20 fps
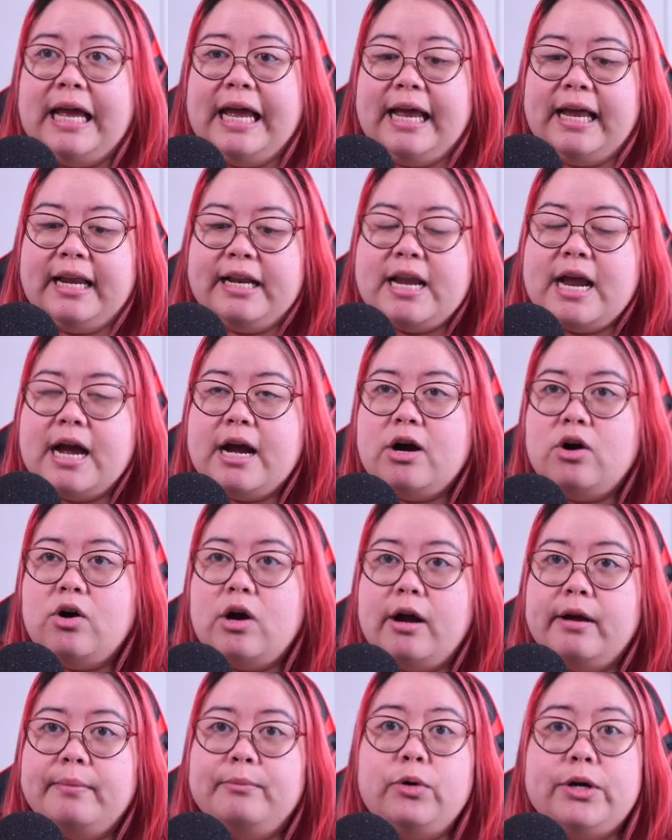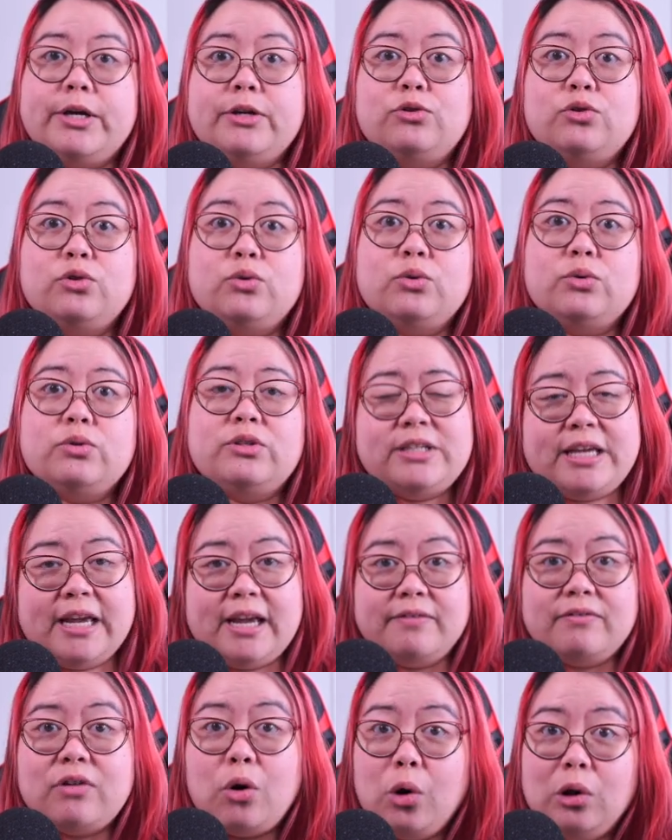and now I'm going to
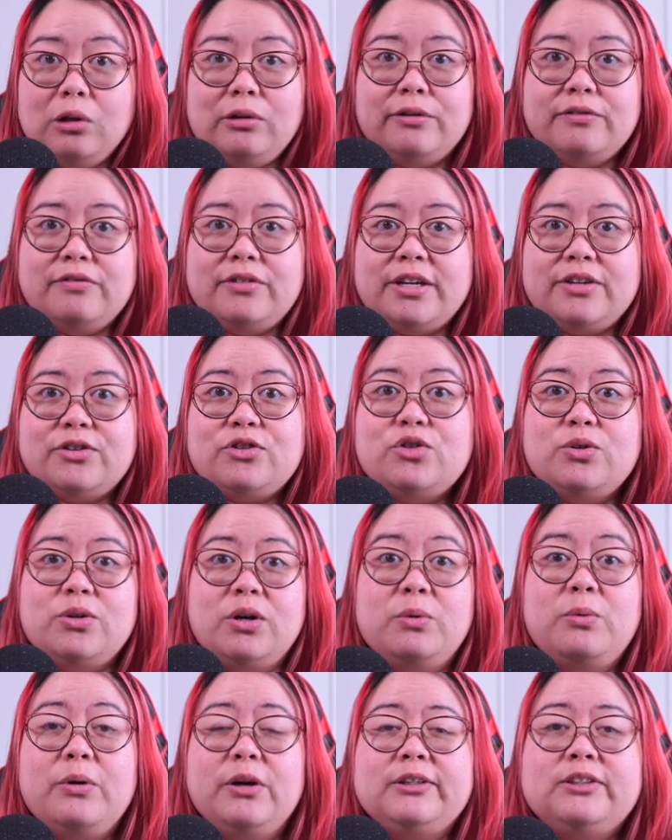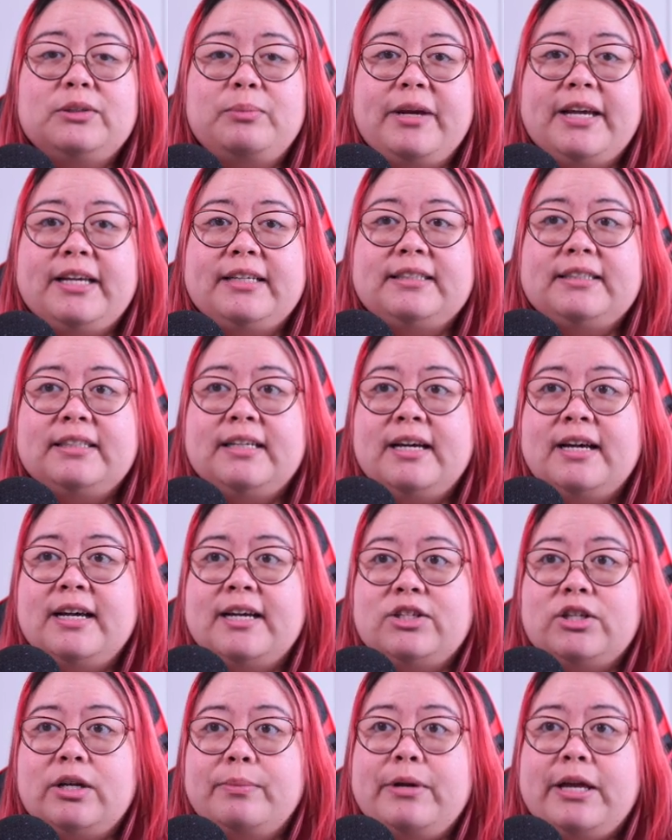save all of this to a workspace.
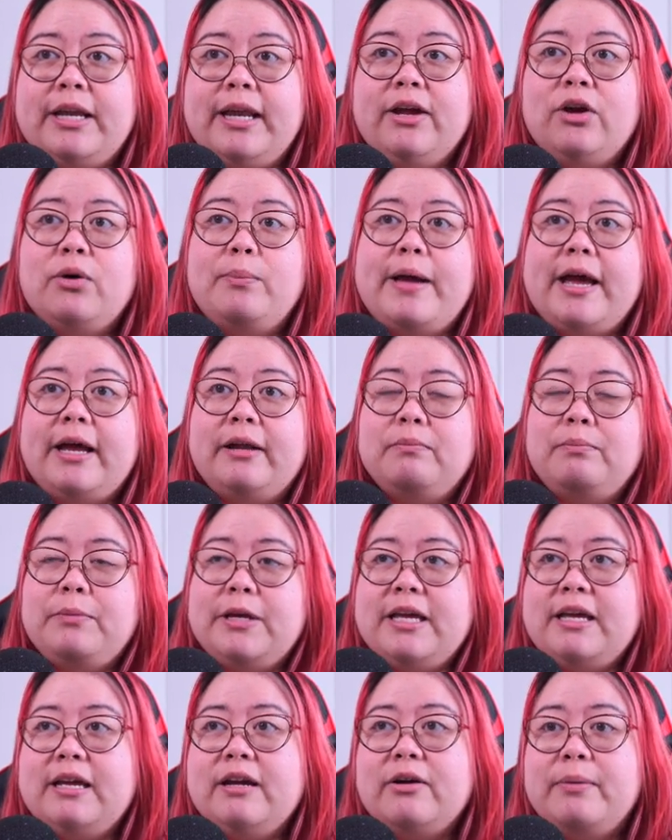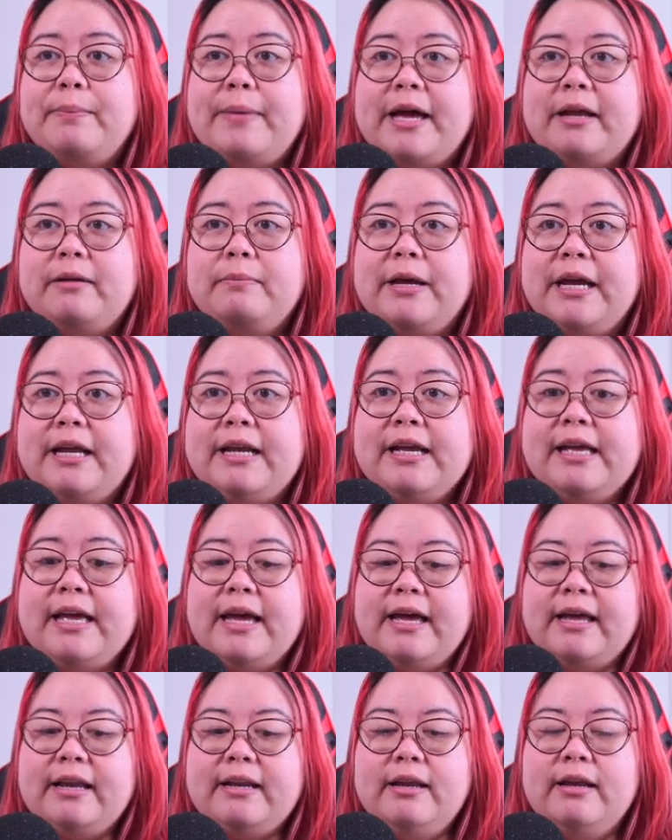So I'm hitting Command P, Command Pane
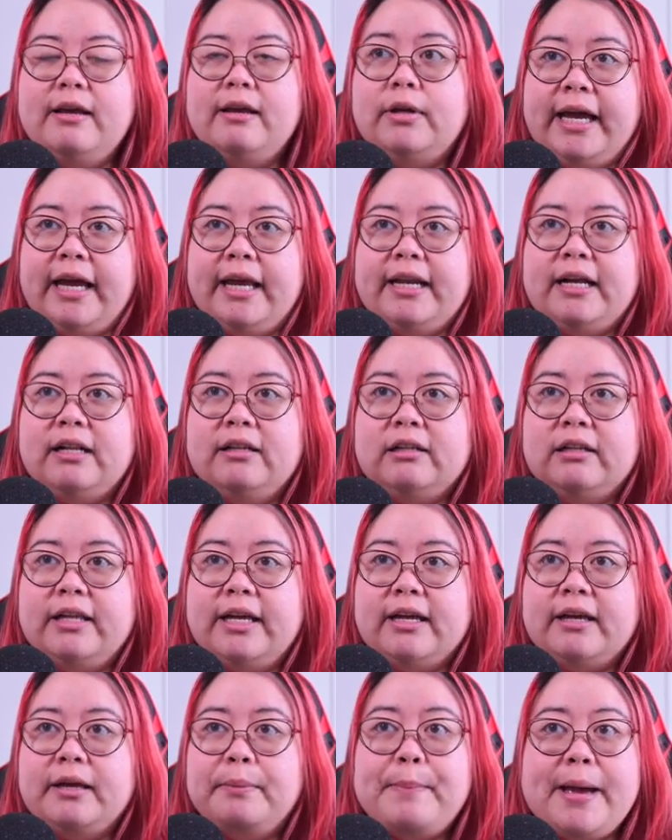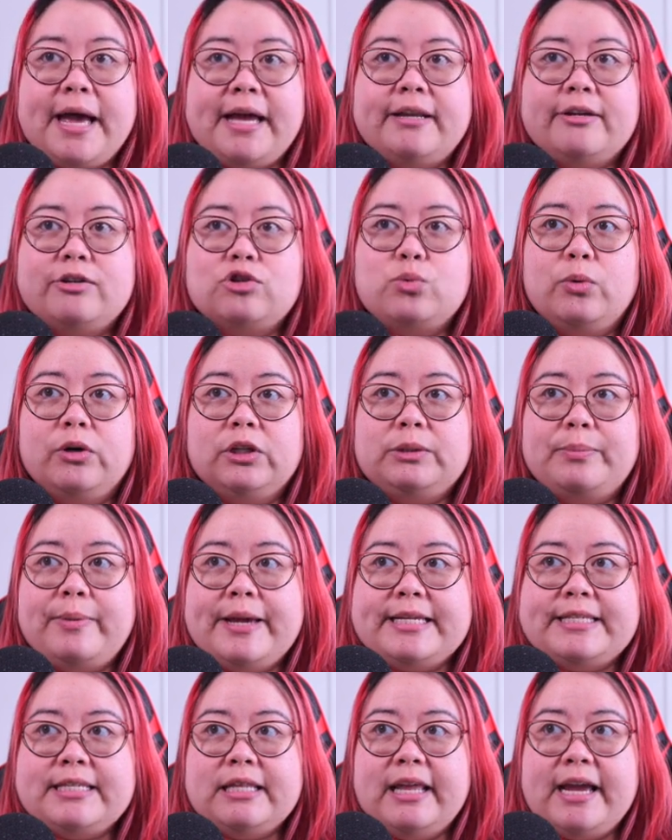again, and I'll click Manage
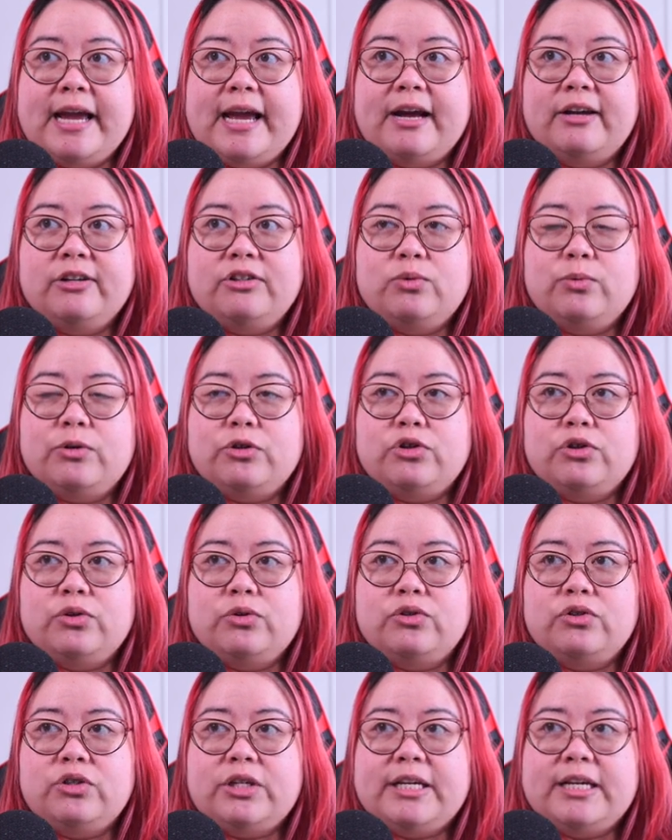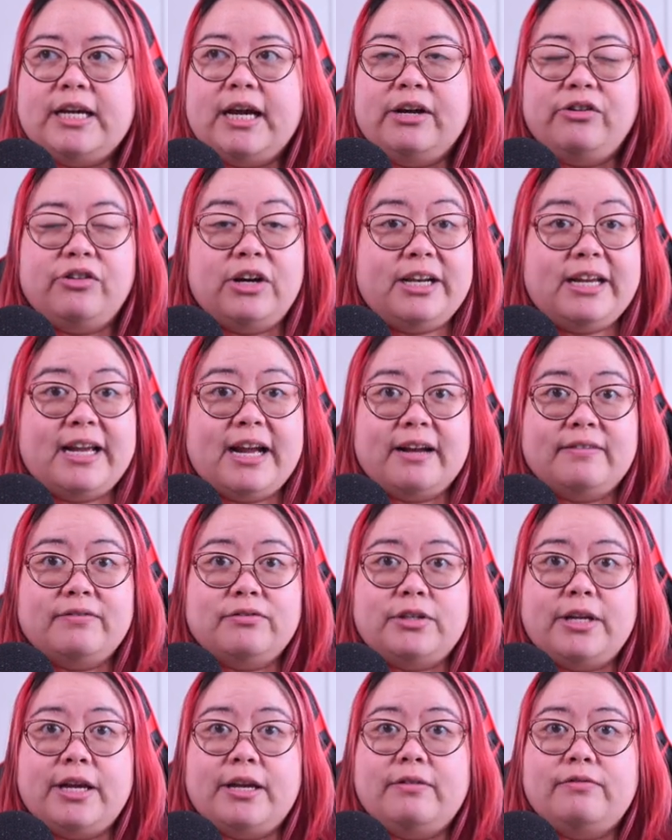Workspace Layouts, which you'll see I already
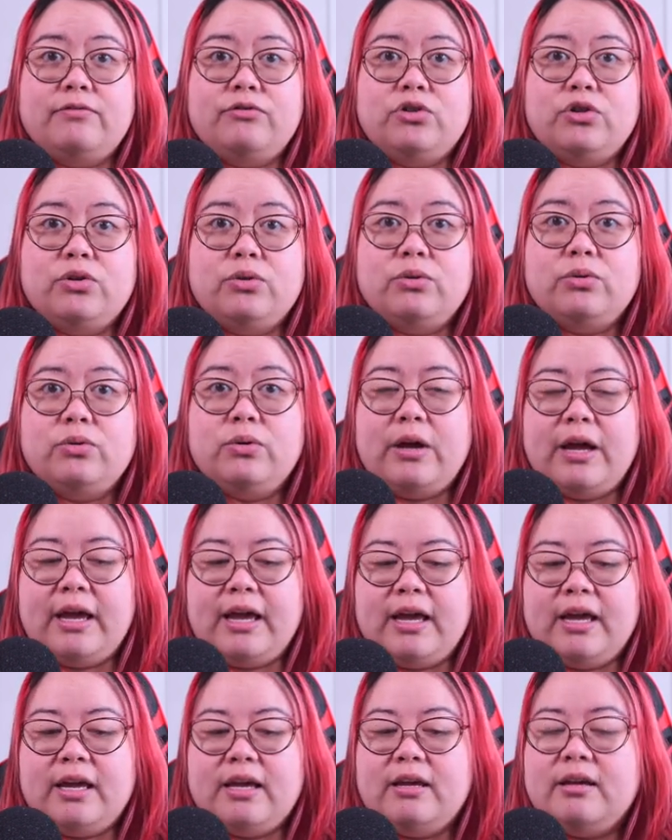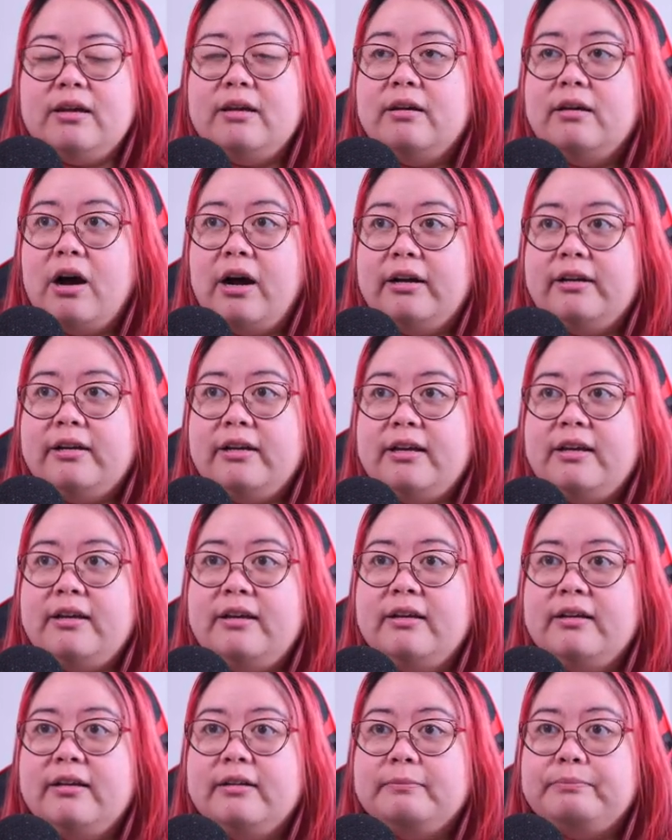have saved to a
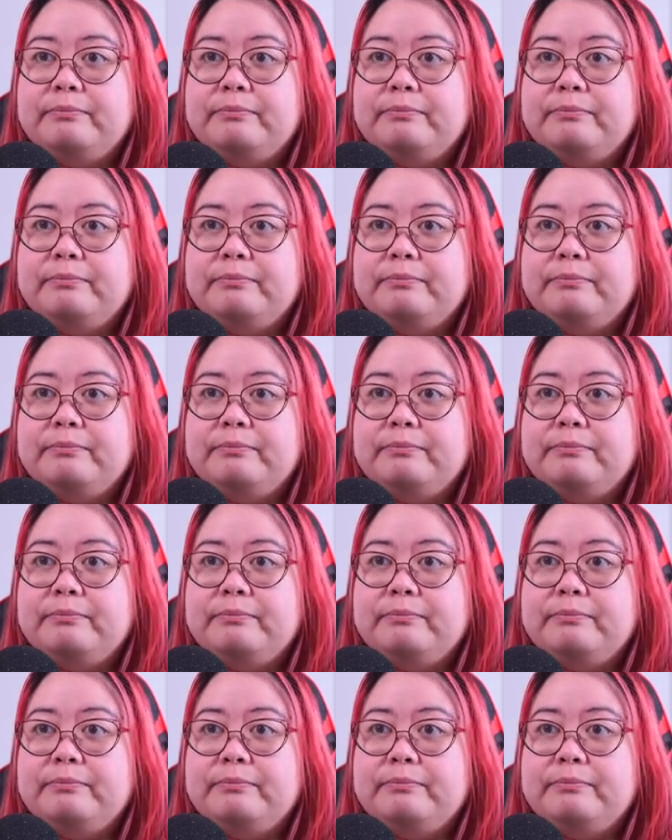hotkey.